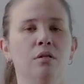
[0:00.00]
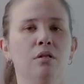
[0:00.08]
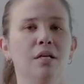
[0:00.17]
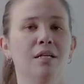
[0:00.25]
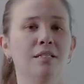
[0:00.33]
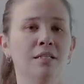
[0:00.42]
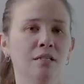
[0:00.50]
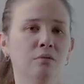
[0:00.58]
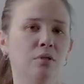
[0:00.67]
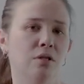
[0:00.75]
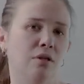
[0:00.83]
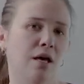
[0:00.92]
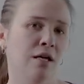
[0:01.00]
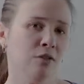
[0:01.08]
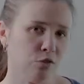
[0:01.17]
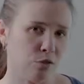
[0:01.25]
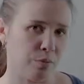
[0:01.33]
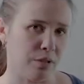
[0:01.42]
The idea with
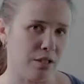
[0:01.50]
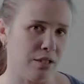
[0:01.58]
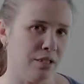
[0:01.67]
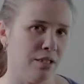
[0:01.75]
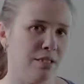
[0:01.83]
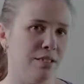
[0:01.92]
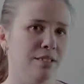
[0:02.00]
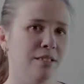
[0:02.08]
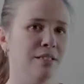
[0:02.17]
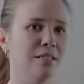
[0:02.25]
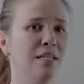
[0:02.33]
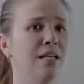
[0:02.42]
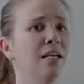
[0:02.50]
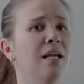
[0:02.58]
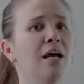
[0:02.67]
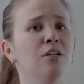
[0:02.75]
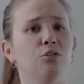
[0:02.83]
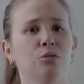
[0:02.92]
entropy is it is
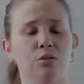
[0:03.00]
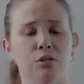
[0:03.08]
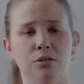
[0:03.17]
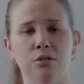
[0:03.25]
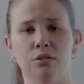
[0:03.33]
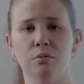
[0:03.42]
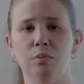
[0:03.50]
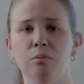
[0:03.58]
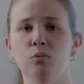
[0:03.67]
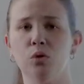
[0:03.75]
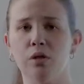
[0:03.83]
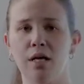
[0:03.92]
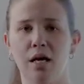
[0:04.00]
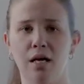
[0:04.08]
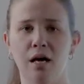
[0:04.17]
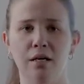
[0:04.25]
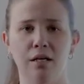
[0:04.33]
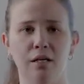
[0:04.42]
natural to be more
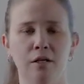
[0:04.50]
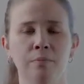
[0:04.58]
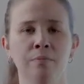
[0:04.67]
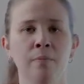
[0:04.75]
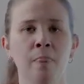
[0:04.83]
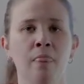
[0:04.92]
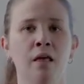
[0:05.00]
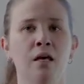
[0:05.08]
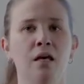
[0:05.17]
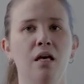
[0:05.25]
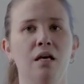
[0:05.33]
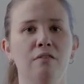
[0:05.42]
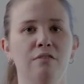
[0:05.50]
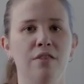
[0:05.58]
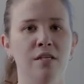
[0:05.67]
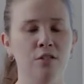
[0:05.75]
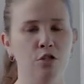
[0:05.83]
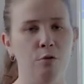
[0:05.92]
chaotic. If
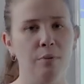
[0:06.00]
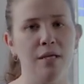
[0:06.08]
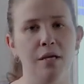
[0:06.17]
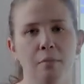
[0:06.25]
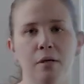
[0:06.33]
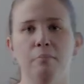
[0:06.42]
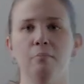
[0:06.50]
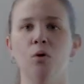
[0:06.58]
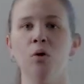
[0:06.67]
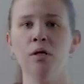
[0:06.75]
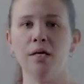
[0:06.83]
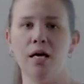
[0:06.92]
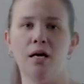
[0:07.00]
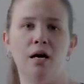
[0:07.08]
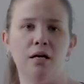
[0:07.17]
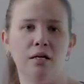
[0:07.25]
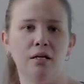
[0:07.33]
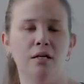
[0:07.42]
things are becoming more
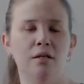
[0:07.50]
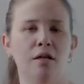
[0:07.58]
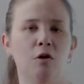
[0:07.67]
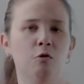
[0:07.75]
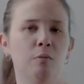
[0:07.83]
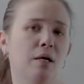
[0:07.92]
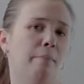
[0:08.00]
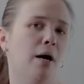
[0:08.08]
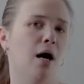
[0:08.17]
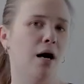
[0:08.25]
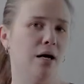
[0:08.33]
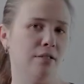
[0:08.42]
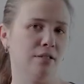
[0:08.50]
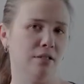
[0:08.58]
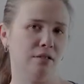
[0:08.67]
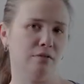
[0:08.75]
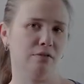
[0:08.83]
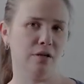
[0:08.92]
chaotic, that would be a
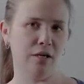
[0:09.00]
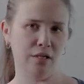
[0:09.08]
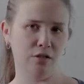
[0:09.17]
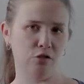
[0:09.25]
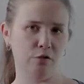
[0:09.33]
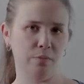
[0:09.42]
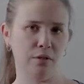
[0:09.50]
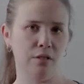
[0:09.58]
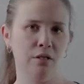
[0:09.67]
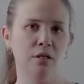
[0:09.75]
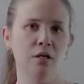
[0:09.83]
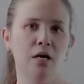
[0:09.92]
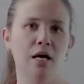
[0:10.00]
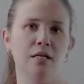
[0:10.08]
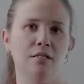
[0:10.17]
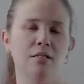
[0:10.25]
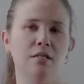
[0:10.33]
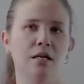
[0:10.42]
positive entropy,
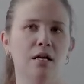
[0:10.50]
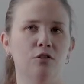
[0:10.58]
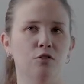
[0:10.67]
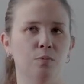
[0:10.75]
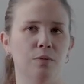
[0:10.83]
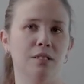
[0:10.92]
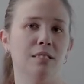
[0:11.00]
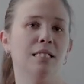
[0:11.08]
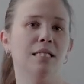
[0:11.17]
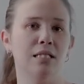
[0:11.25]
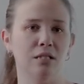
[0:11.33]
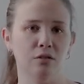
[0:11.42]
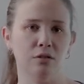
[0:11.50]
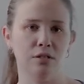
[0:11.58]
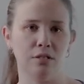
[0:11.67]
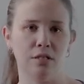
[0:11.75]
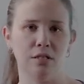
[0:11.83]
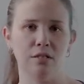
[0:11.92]
as the entropy is
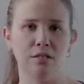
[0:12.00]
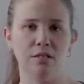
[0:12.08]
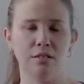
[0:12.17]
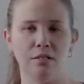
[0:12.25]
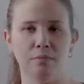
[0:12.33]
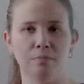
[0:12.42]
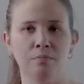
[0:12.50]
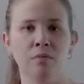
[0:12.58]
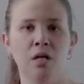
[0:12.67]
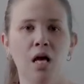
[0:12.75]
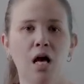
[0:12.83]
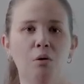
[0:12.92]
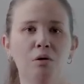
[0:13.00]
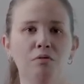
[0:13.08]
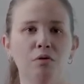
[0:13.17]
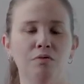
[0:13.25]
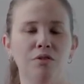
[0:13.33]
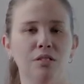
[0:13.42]
increasing in the system.
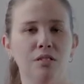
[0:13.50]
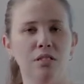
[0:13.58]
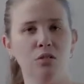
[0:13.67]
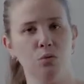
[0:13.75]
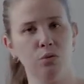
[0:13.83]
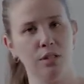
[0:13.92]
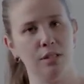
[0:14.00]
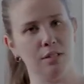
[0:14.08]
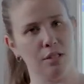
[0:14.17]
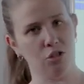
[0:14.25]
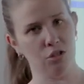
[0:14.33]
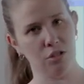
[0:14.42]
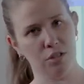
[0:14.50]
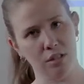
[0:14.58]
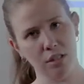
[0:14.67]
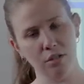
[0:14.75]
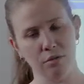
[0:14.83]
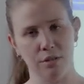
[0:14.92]
However, if the disorganization is
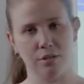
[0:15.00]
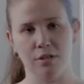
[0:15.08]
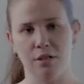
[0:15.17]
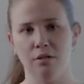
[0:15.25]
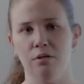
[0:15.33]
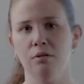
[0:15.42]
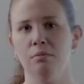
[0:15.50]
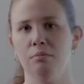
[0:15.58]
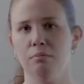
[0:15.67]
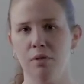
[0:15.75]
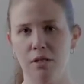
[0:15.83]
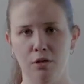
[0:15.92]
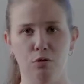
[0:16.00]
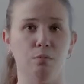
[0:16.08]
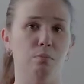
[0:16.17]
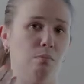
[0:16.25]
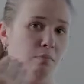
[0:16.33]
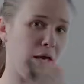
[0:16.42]
decreasing, meaning
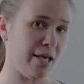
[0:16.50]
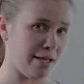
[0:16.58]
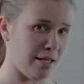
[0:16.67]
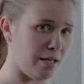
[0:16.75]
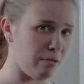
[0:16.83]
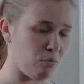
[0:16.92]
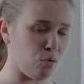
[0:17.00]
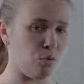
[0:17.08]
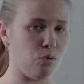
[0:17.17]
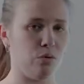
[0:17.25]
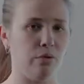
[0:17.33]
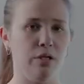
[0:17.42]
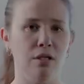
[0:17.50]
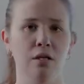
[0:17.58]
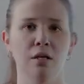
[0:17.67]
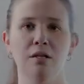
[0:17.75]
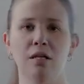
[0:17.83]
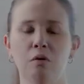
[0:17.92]
you're making it more orderly,
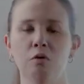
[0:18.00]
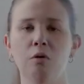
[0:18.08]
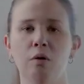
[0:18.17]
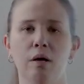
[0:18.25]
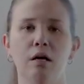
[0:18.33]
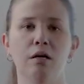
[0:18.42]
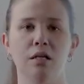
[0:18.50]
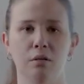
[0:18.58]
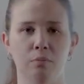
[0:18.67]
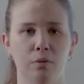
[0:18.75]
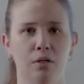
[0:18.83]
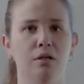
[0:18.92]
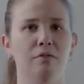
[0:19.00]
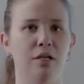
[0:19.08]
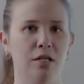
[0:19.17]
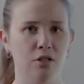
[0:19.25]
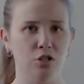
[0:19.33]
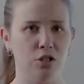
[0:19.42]
that would require an input of
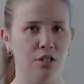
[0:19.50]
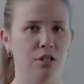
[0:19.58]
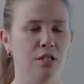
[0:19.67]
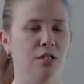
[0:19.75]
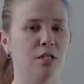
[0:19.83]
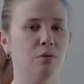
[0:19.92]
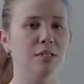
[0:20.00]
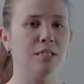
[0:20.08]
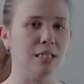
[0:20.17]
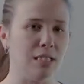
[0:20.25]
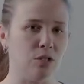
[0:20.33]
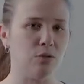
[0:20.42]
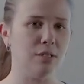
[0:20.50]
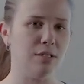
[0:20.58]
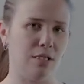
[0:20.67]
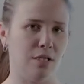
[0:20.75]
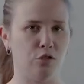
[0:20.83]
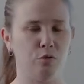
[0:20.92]
energy. That would decrease
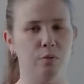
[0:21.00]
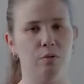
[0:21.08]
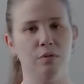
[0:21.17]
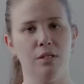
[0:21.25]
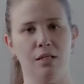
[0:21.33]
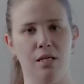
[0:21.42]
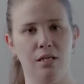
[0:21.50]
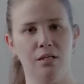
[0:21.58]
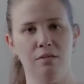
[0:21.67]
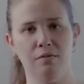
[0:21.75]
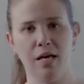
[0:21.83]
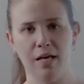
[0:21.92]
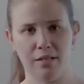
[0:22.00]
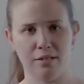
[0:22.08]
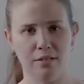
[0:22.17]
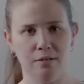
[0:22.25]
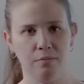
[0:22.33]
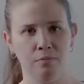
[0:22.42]
the entropy with a negative
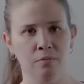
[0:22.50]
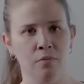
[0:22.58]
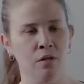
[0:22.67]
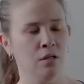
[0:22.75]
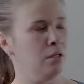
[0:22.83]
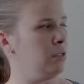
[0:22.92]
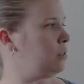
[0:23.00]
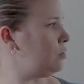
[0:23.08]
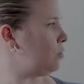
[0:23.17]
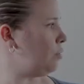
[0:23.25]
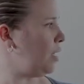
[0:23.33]
S. So